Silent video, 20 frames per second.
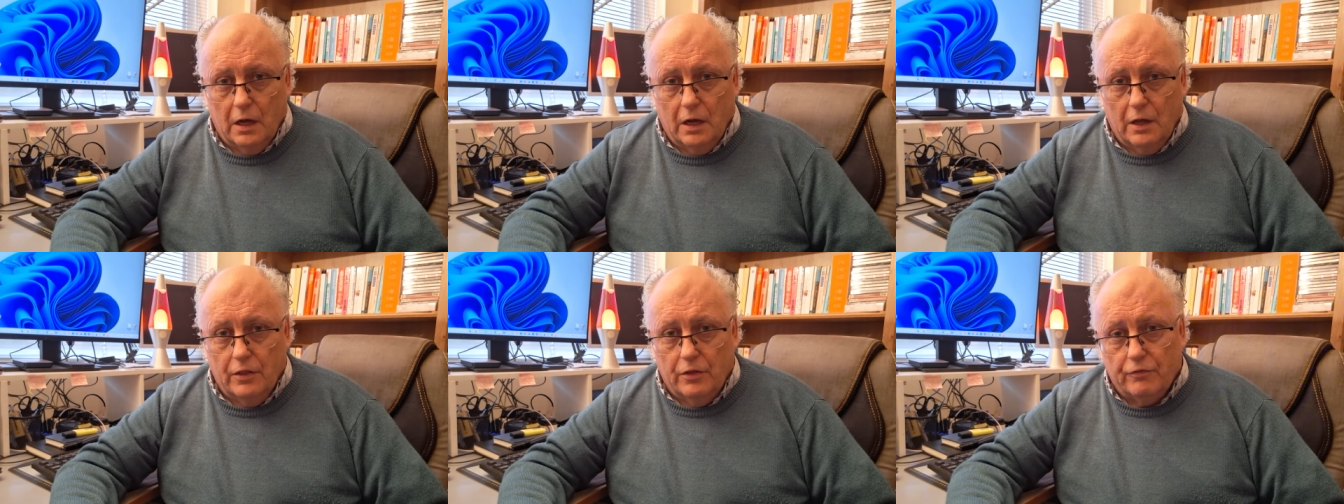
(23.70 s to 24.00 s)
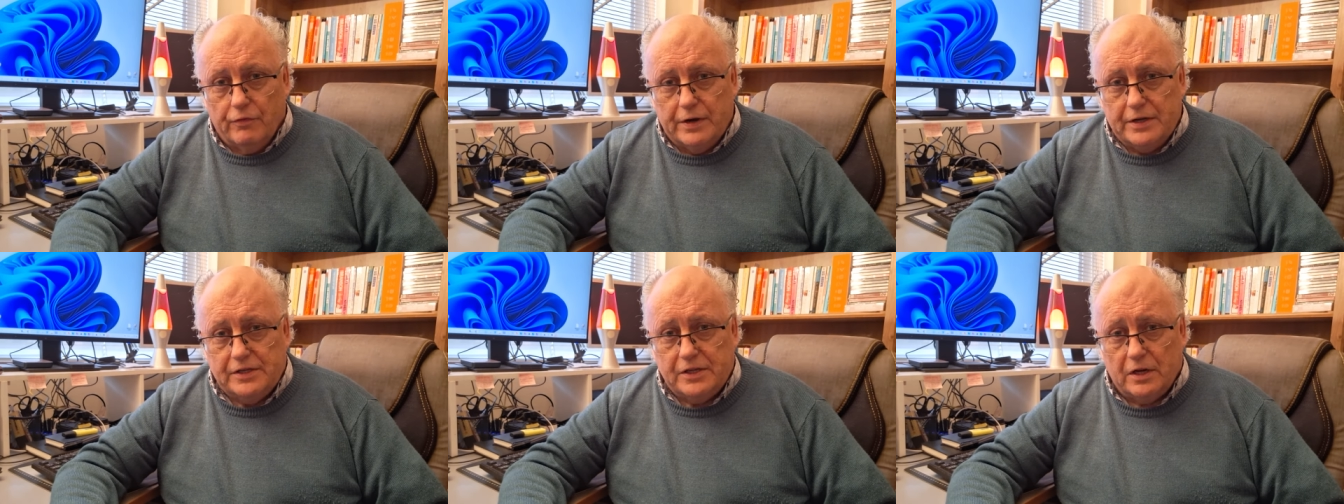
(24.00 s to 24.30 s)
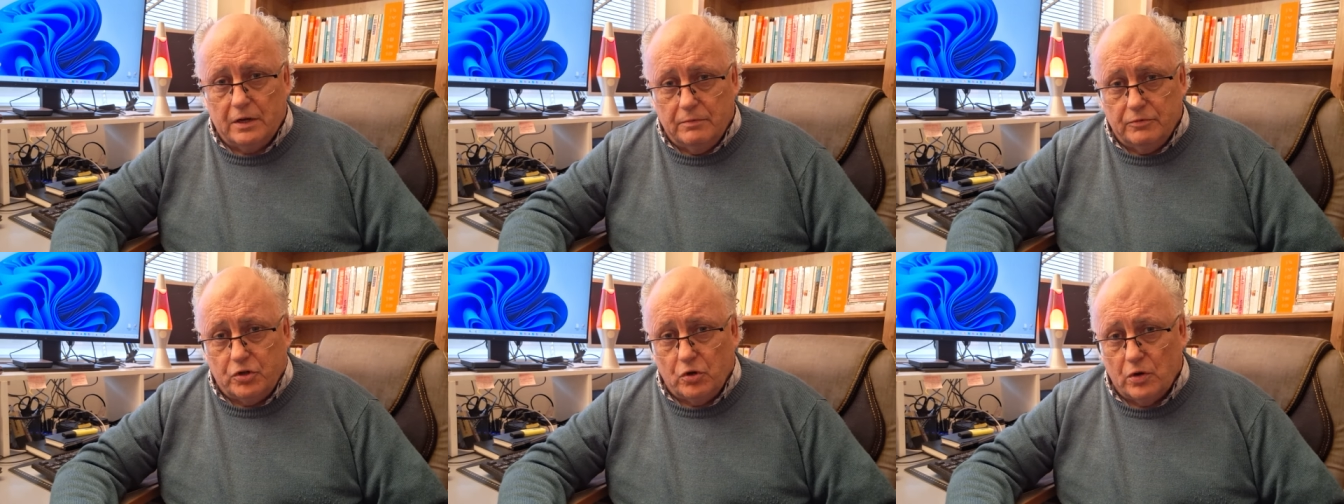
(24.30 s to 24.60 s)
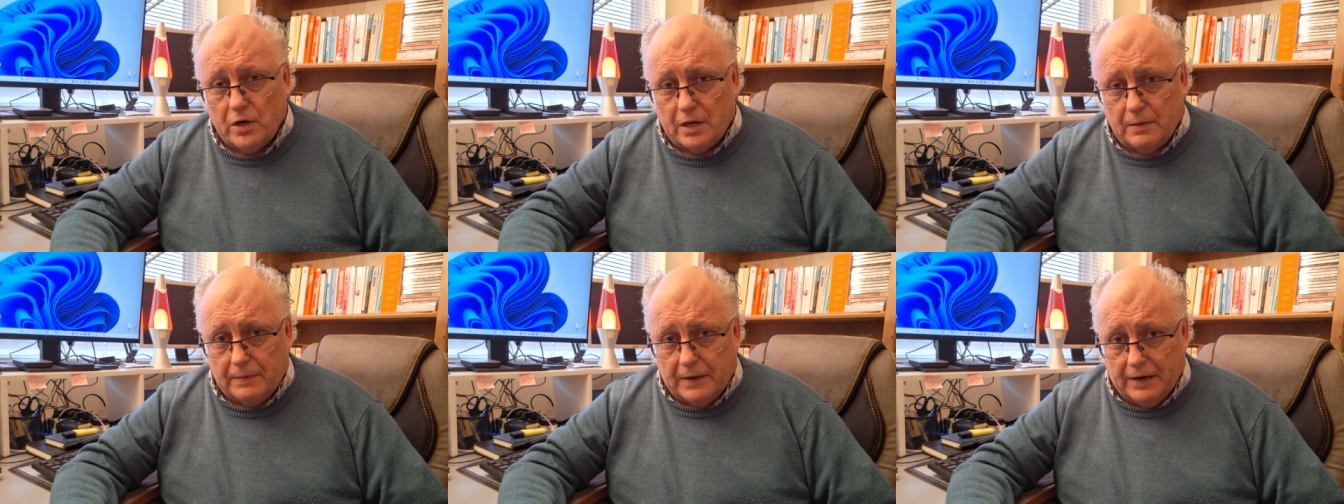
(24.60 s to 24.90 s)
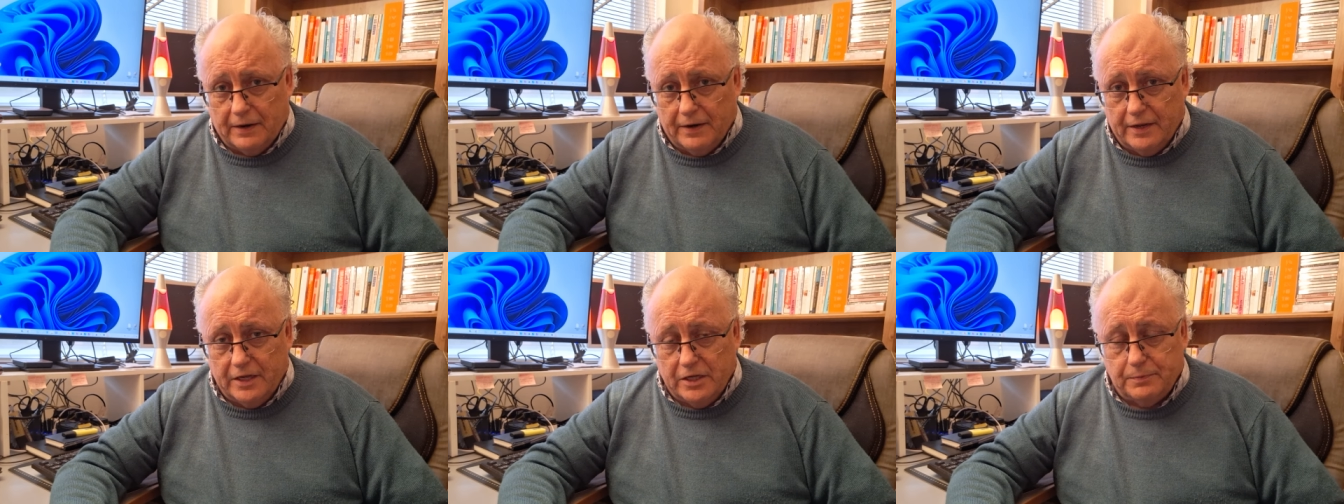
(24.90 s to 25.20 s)
And the reason I'm talking
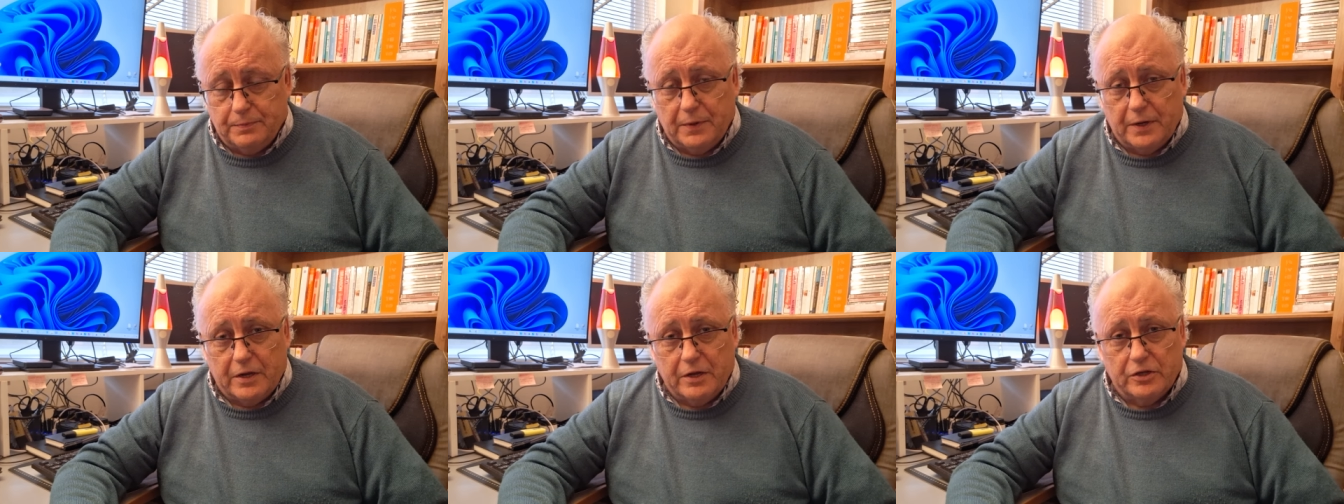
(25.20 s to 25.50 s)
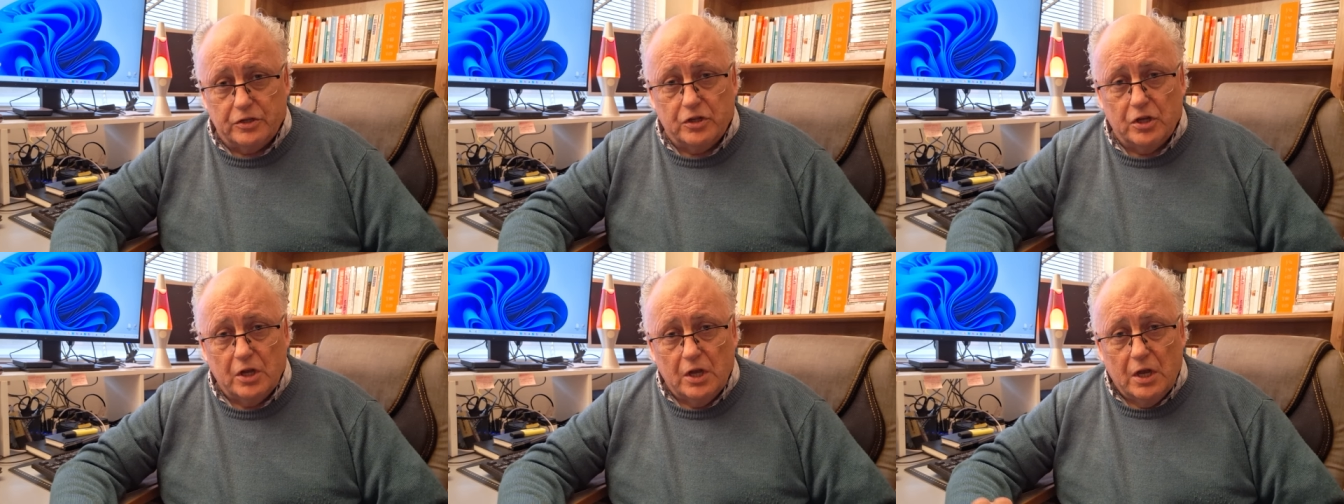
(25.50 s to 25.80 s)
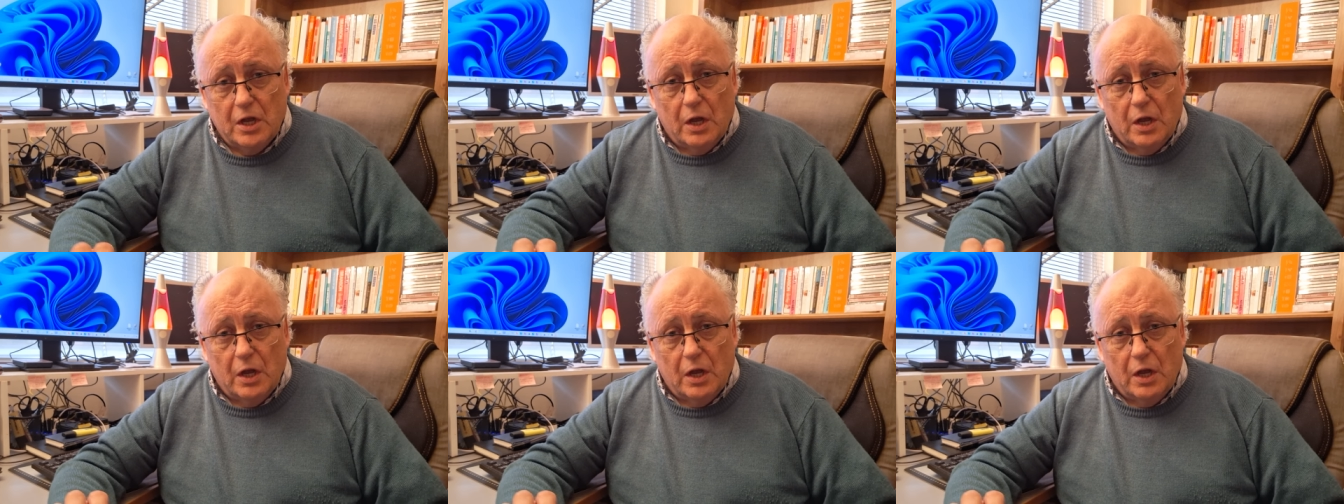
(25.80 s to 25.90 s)
about it is because